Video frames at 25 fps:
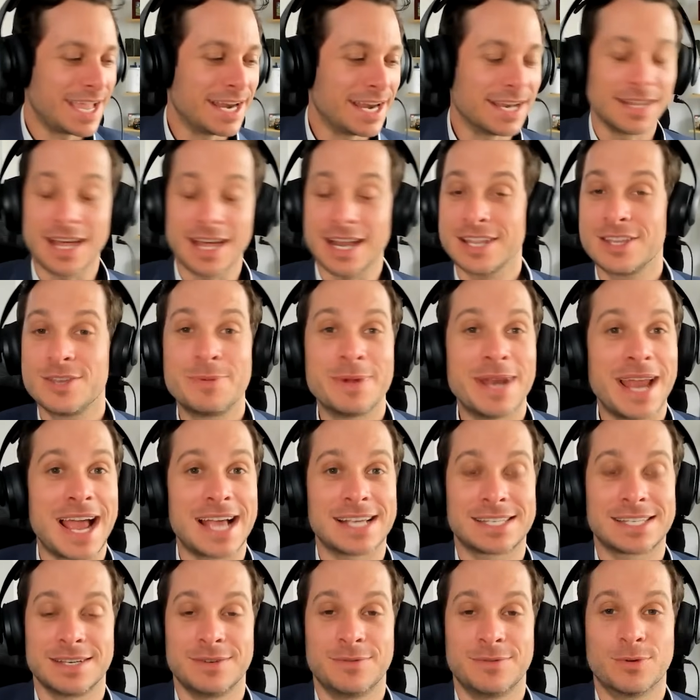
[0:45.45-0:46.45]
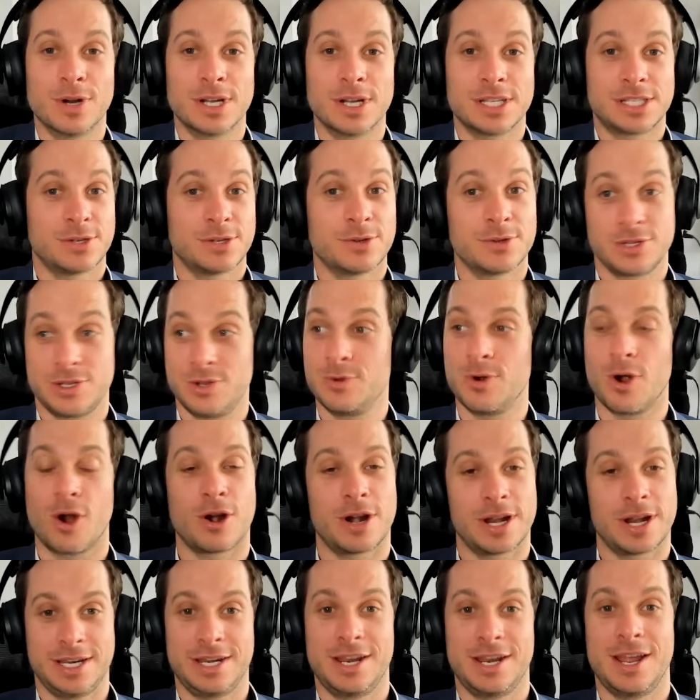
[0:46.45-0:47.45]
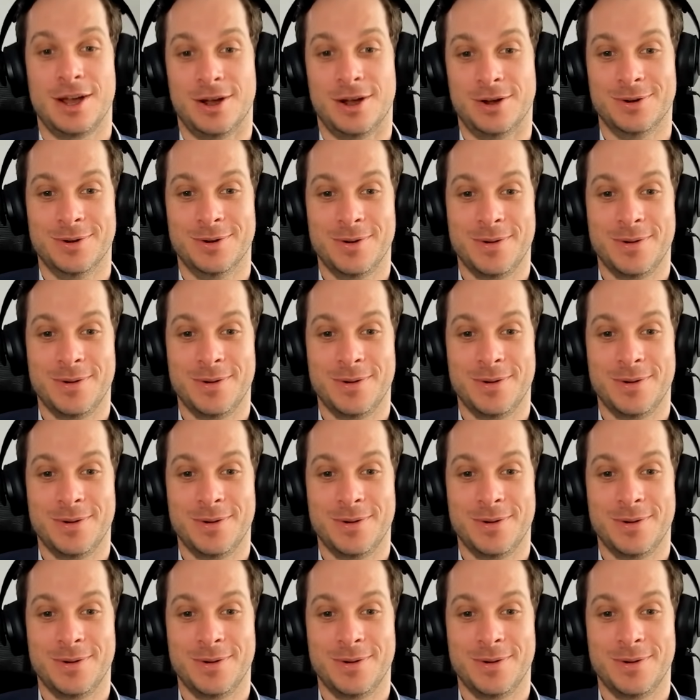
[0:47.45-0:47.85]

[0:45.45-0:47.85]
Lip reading: a lot of you have been asking for it, so you already know.